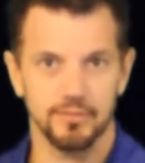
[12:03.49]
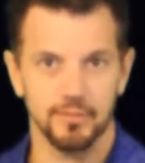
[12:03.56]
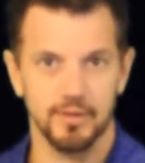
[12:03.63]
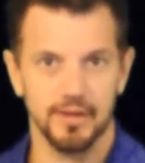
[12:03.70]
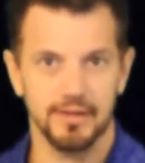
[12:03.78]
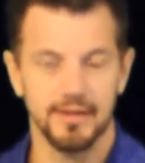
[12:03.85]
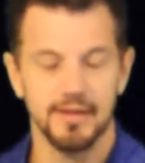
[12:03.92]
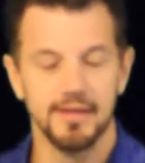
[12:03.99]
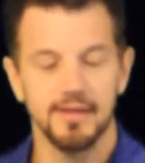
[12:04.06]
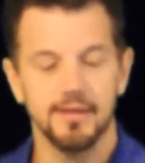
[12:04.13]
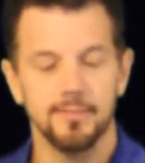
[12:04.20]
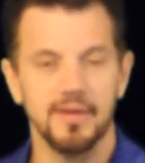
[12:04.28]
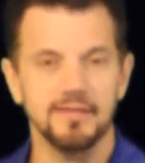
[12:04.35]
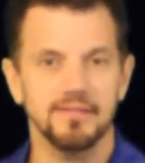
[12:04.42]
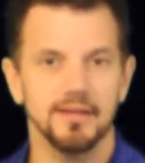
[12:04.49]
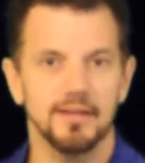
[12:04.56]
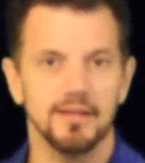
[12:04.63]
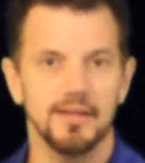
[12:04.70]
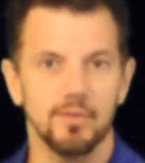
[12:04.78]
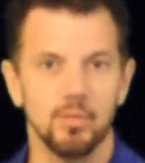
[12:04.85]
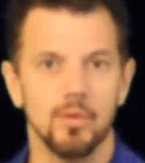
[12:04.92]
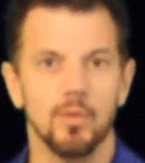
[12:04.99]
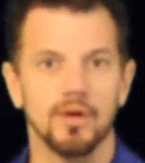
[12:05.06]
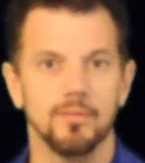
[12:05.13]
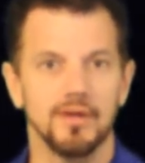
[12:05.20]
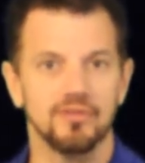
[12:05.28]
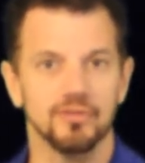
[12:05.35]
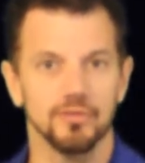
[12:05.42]
Okay? Basically, we want
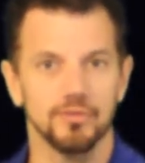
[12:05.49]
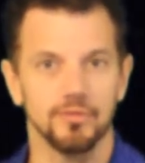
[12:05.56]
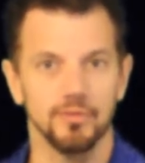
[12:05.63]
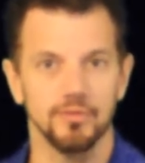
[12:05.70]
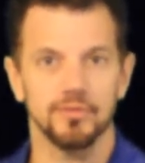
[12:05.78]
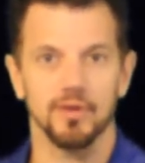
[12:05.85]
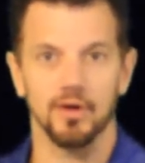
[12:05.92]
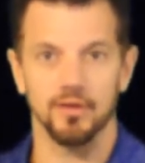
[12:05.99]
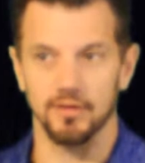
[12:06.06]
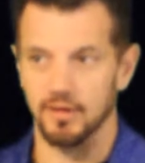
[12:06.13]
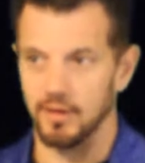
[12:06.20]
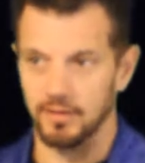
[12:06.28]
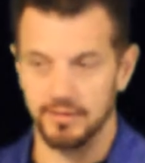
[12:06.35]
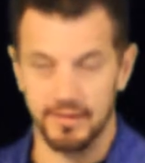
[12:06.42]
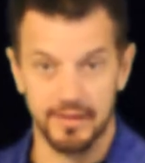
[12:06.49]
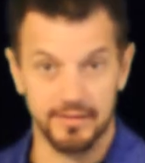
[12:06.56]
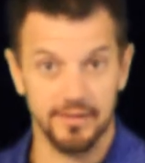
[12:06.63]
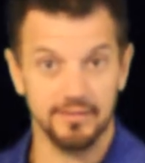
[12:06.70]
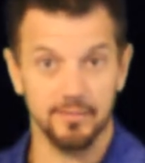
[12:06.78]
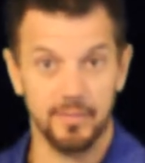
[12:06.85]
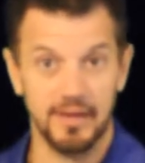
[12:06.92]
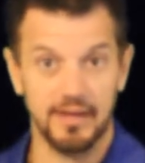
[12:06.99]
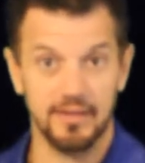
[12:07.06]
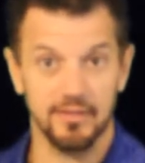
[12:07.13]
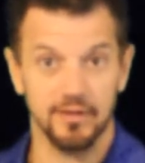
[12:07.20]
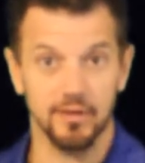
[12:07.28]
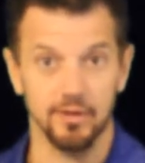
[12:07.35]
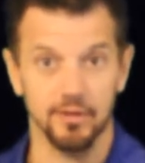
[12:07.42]
to make sure students are
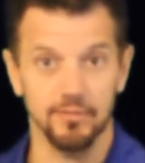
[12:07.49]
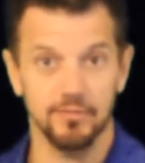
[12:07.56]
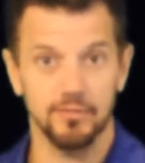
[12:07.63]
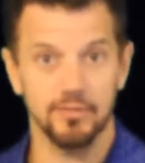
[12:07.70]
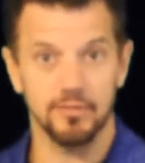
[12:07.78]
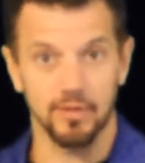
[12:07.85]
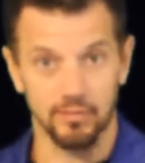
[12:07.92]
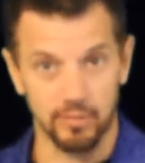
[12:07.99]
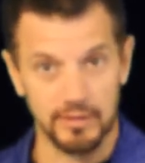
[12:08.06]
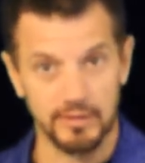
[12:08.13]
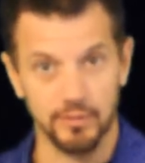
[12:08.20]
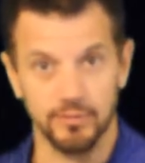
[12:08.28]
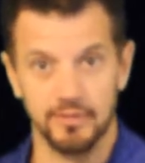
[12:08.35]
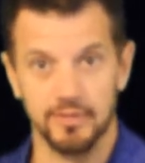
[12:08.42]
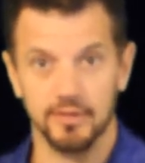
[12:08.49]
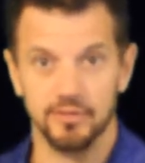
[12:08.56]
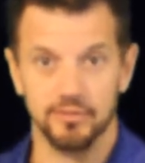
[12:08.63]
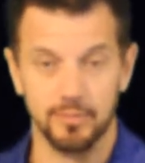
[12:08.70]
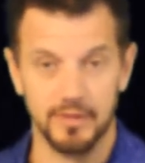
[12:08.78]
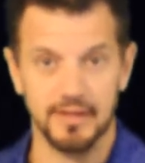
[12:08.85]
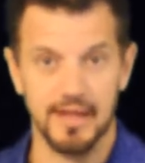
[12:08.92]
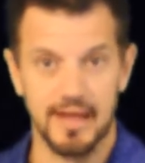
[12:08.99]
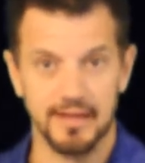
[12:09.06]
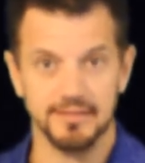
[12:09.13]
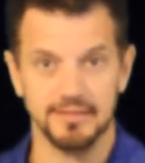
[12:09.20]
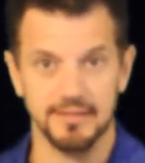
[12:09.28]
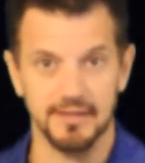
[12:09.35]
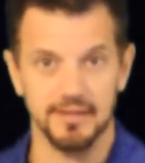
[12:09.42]
anticipating the curve, reducing their speed
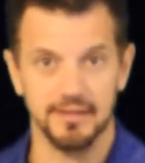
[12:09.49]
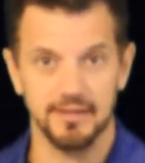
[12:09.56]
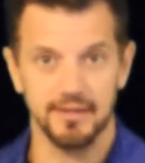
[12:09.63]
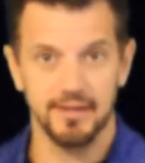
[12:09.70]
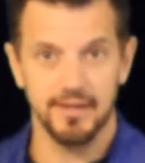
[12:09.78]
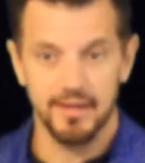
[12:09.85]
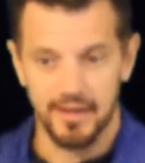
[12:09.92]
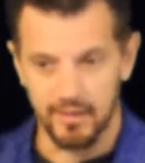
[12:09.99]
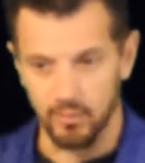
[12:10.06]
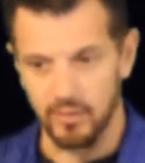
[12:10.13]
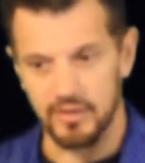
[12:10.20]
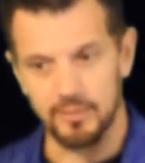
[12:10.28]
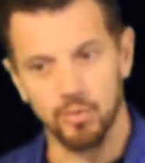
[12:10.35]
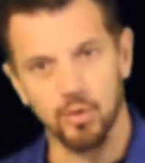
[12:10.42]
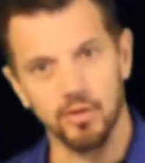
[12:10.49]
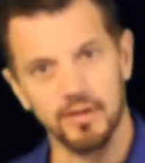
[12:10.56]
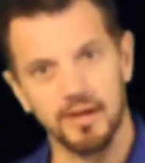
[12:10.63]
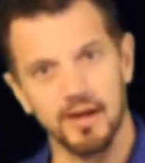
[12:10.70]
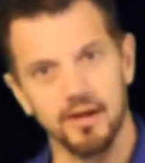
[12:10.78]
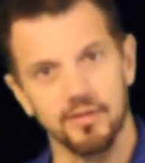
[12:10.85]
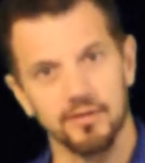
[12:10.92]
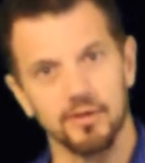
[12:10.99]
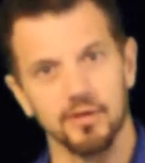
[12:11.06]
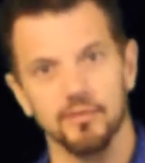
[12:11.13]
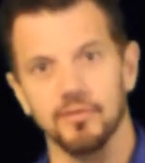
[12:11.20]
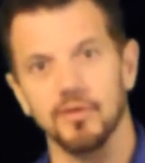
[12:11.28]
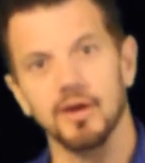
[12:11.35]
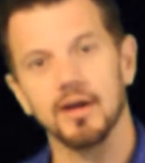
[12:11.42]
as needed, and when they're pulling out of the
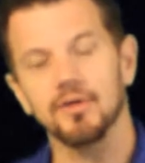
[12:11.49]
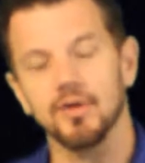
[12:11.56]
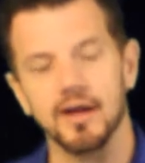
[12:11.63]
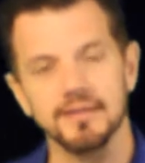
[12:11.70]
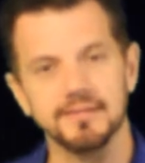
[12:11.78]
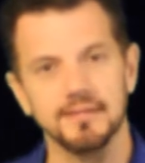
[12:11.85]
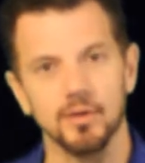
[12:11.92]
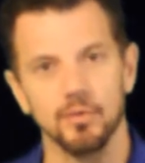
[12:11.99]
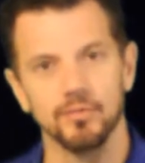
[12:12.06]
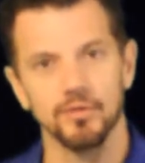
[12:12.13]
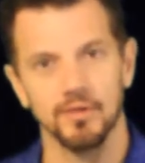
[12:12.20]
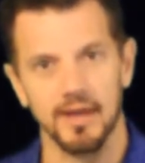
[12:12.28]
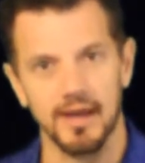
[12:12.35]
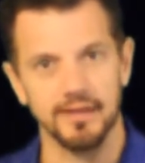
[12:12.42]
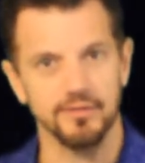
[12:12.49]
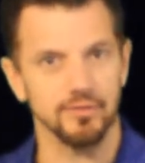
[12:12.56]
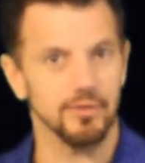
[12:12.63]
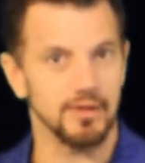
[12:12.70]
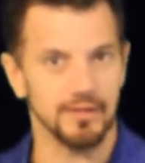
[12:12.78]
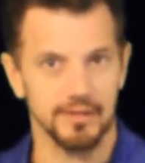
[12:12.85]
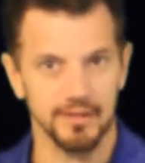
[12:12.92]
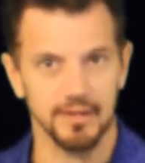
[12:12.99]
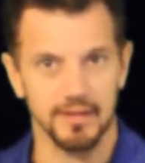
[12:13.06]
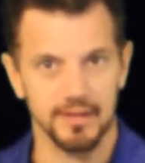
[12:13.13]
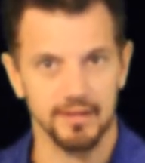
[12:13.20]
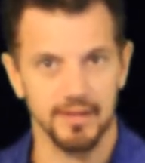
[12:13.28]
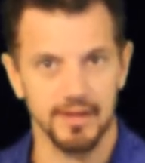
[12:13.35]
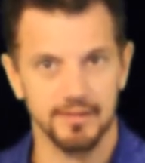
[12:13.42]
curve, they're not crossing over lines or anything
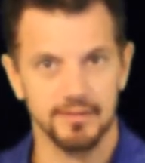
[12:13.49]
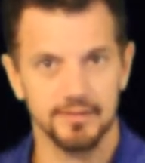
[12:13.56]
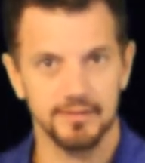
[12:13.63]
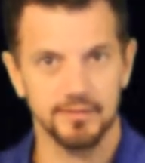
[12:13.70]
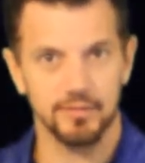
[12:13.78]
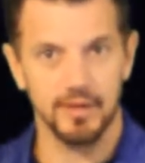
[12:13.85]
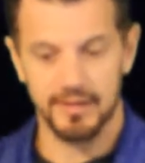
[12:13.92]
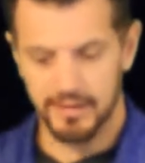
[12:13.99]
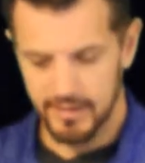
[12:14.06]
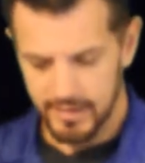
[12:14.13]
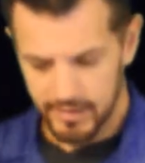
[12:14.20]
like that. Okay?